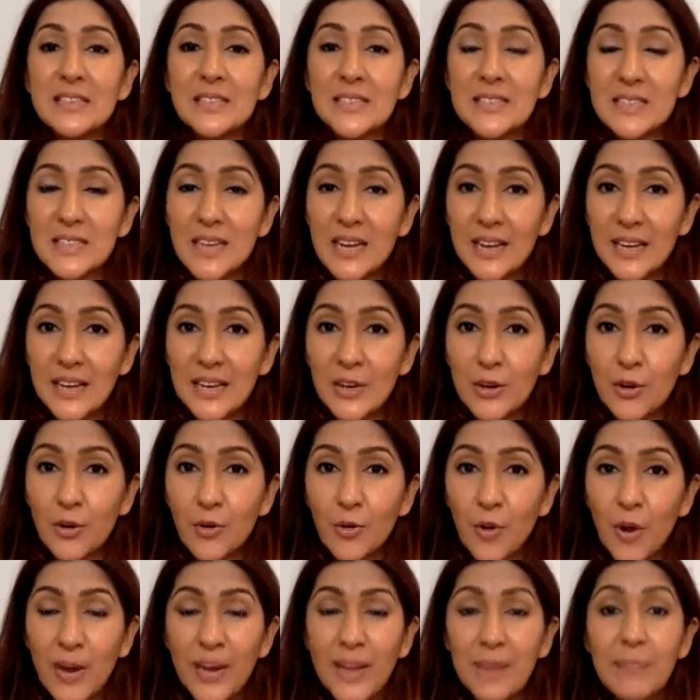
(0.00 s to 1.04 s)
still stuck in
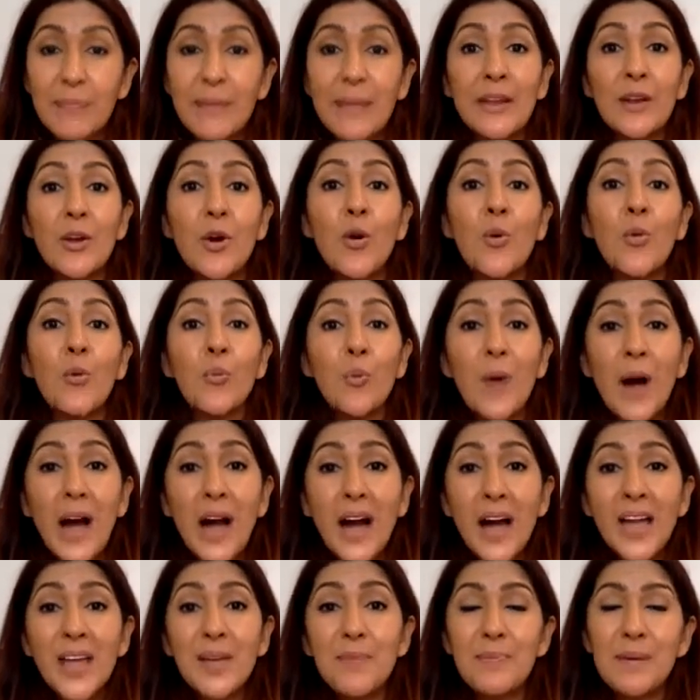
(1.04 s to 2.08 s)
chronic pain, or
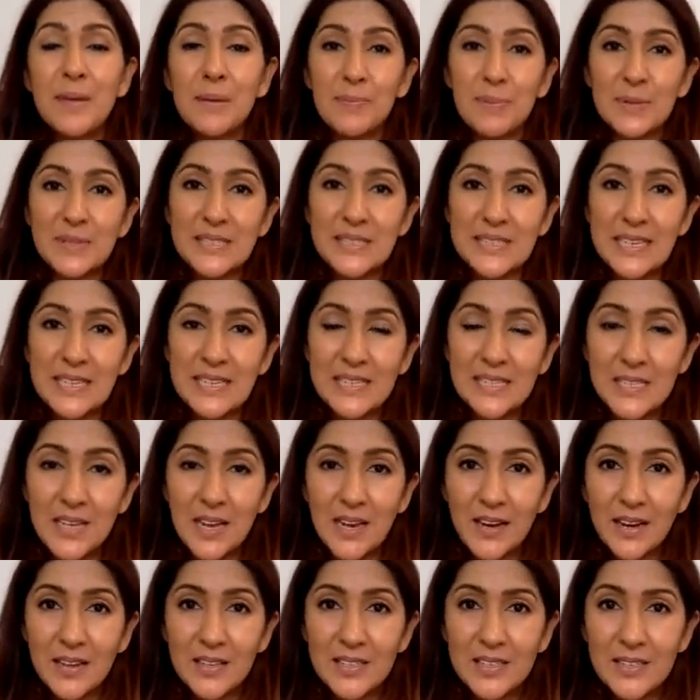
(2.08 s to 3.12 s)
why people stay
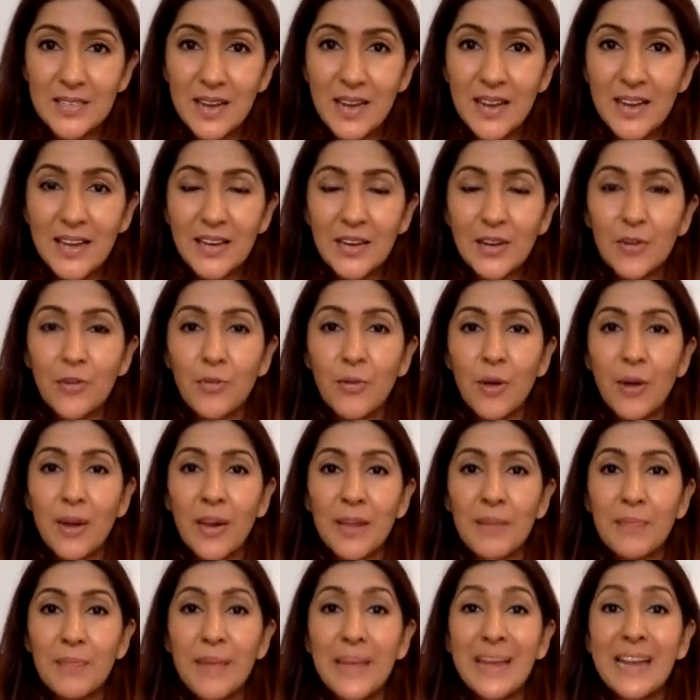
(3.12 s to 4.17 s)
stuck in
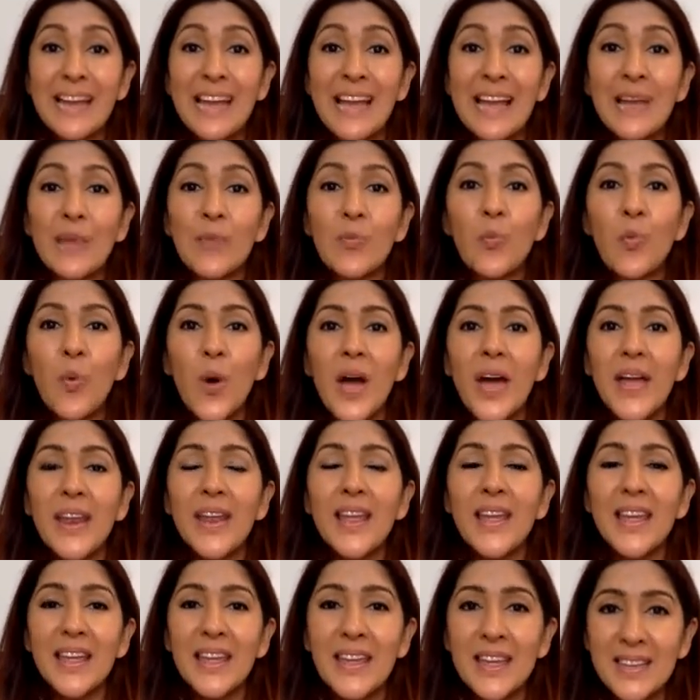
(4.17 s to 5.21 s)
chronic pain, and
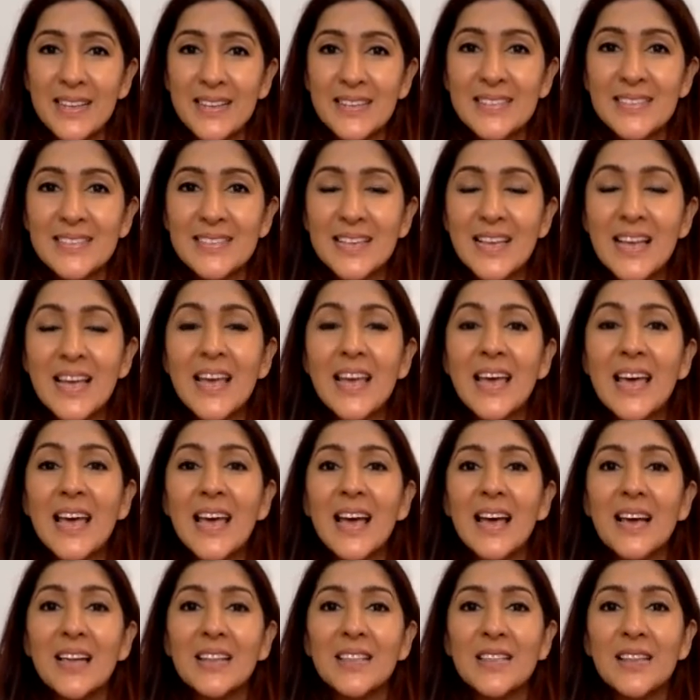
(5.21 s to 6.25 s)
what is
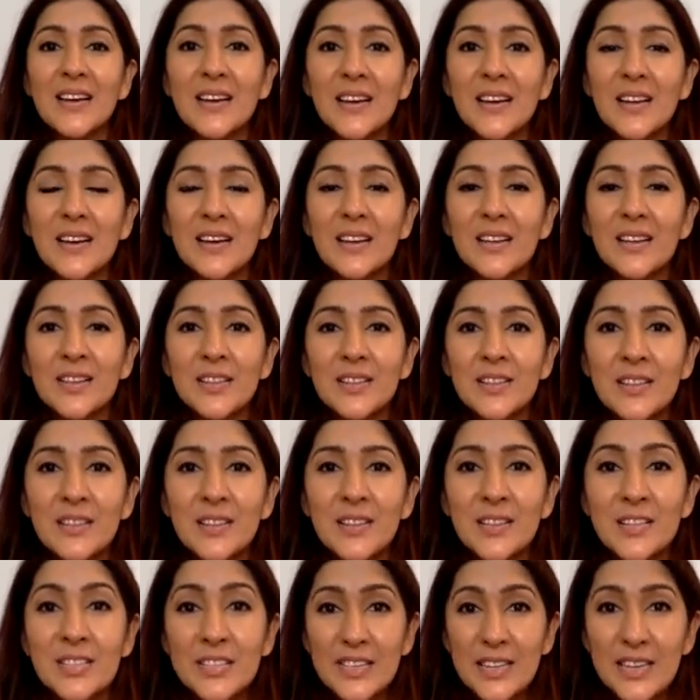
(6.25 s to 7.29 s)
the
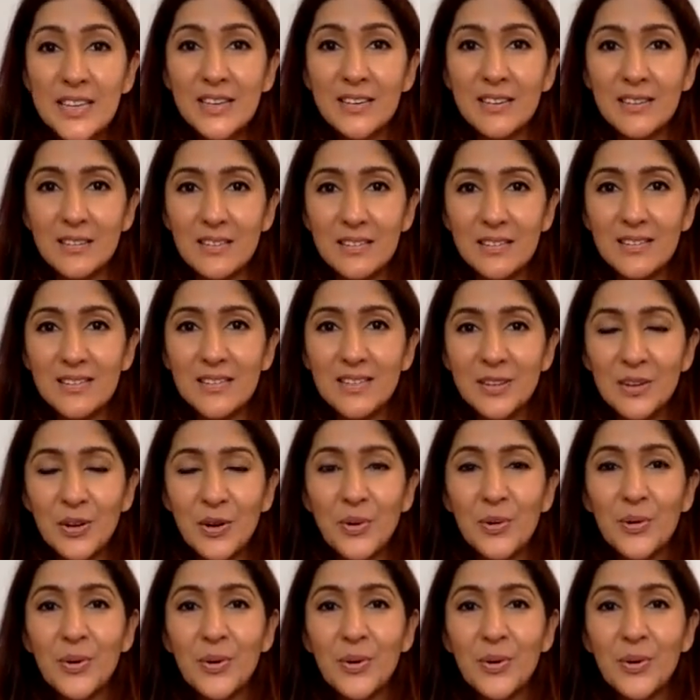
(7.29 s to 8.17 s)
deal